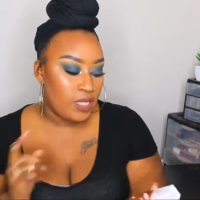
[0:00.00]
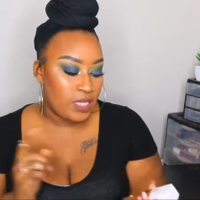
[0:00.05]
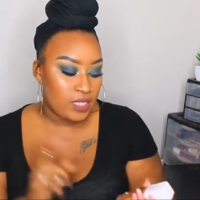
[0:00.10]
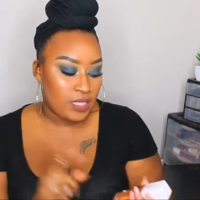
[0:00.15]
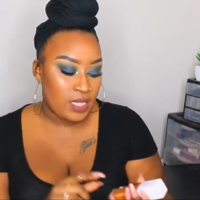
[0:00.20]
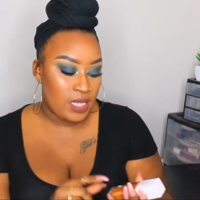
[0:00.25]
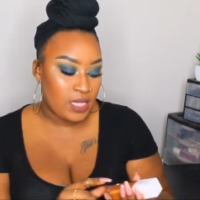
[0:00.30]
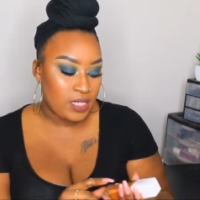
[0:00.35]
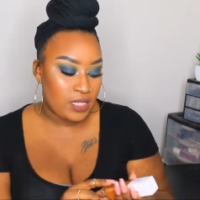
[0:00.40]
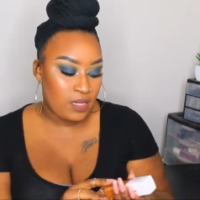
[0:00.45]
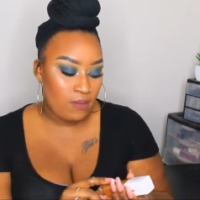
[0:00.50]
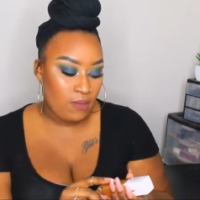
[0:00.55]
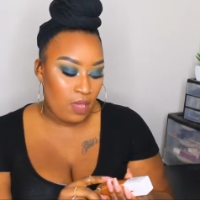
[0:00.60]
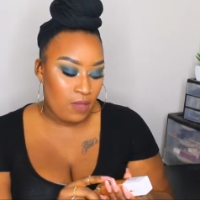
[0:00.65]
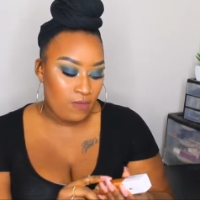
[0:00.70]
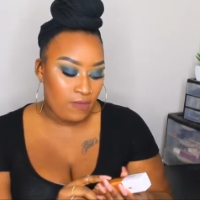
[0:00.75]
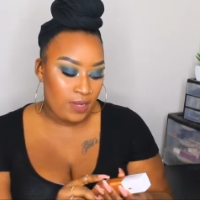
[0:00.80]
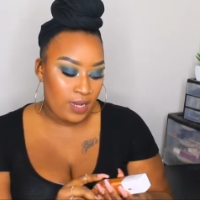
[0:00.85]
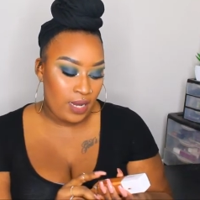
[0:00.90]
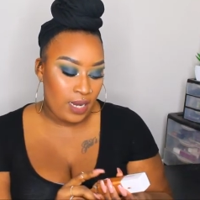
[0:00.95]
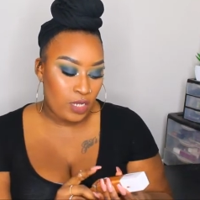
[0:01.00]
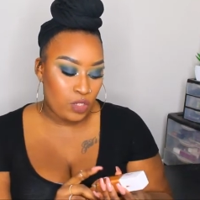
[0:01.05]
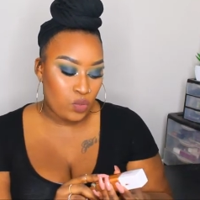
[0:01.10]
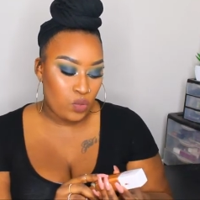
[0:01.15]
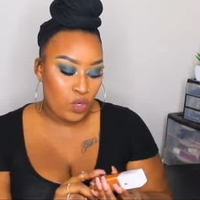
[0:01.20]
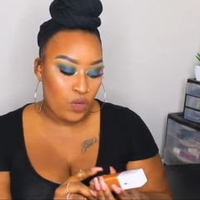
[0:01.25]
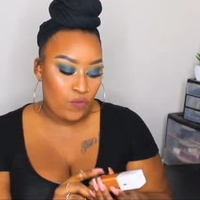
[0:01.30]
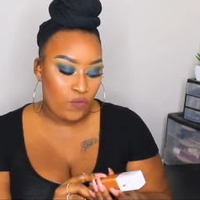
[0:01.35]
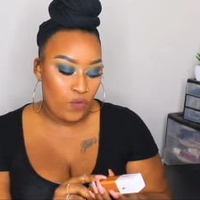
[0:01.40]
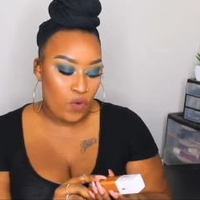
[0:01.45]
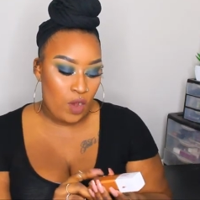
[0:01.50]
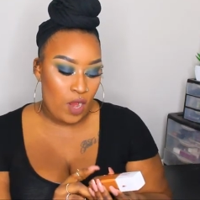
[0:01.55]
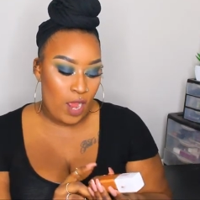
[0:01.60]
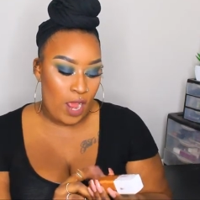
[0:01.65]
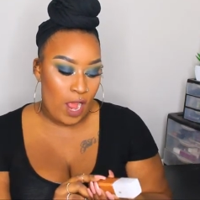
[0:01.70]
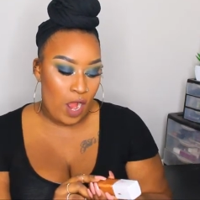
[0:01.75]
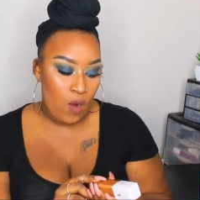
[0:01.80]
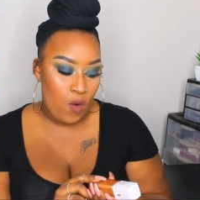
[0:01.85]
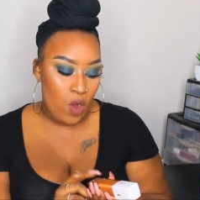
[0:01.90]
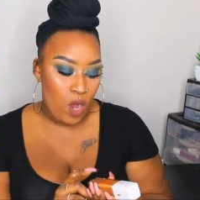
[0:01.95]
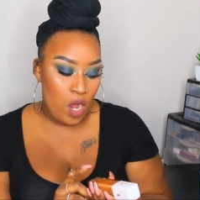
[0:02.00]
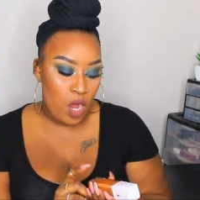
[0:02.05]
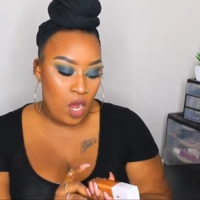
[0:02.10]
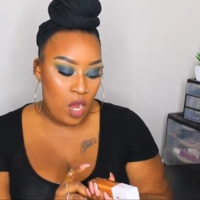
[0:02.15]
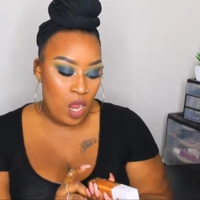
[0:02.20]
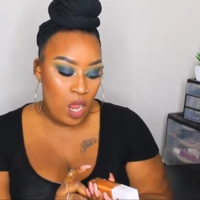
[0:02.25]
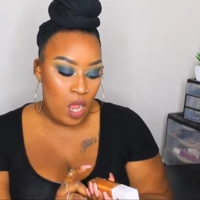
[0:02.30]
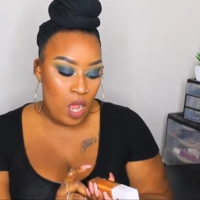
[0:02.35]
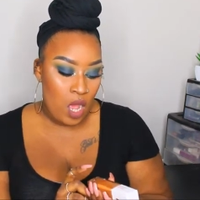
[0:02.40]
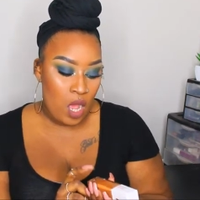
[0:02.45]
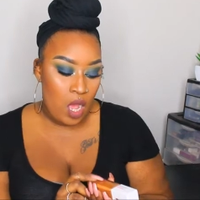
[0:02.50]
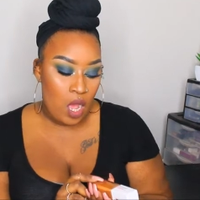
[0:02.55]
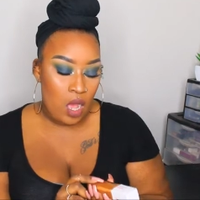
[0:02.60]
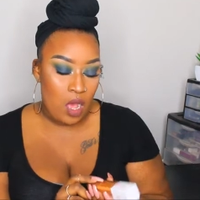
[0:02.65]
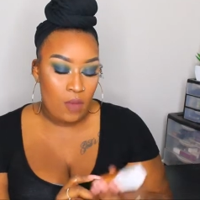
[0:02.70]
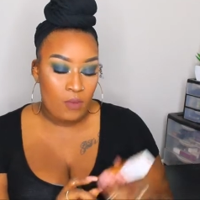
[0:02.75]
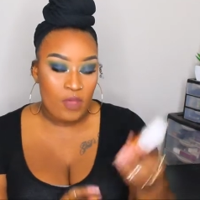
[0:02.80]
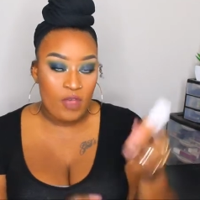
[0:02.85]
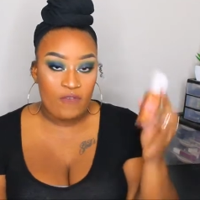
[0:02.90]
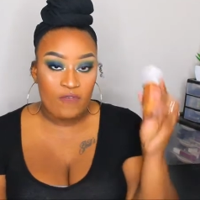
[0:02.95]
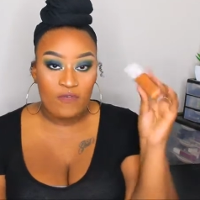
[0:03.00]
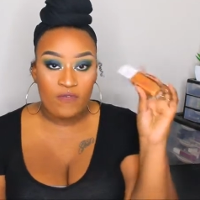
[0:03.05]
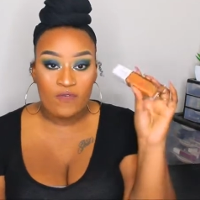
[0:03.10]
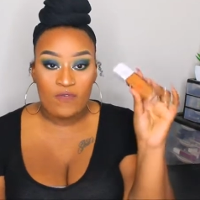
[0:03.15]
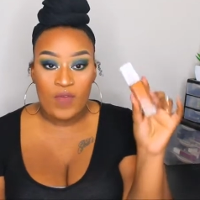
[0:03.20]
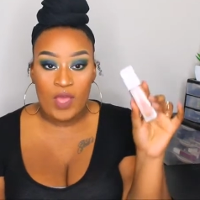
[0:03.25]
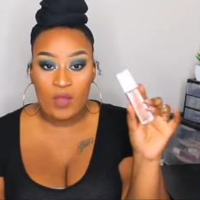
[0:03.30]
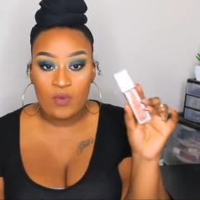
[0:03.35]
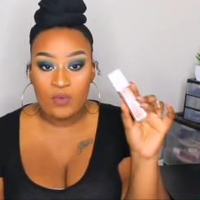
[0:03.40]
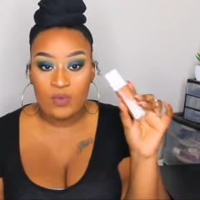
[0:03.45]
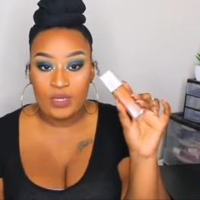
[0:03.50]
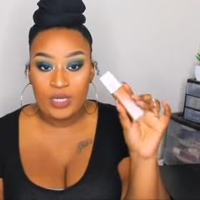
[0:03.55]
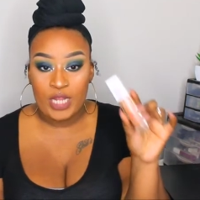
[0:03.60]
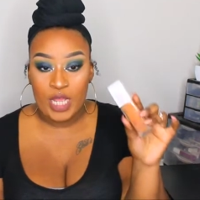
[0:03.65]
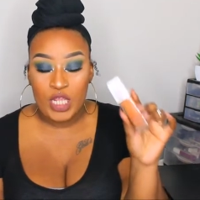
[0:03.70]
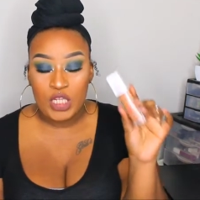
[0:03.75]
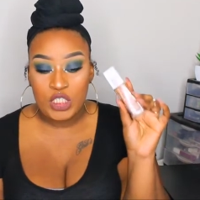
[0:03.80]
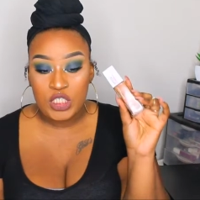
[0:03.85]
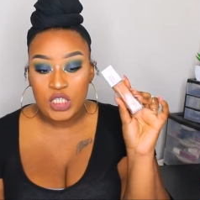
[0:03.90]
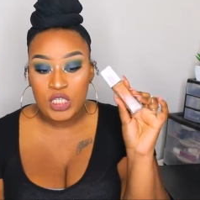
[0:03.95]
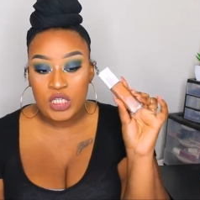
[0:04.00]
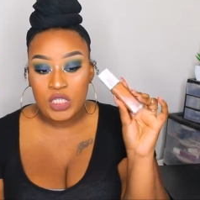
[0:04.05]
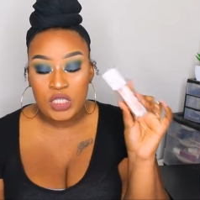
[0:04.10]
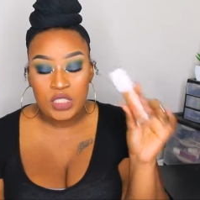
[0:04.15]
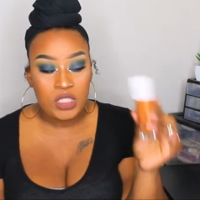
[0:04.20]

This is the Maybelline 24 Hour um, Foundation.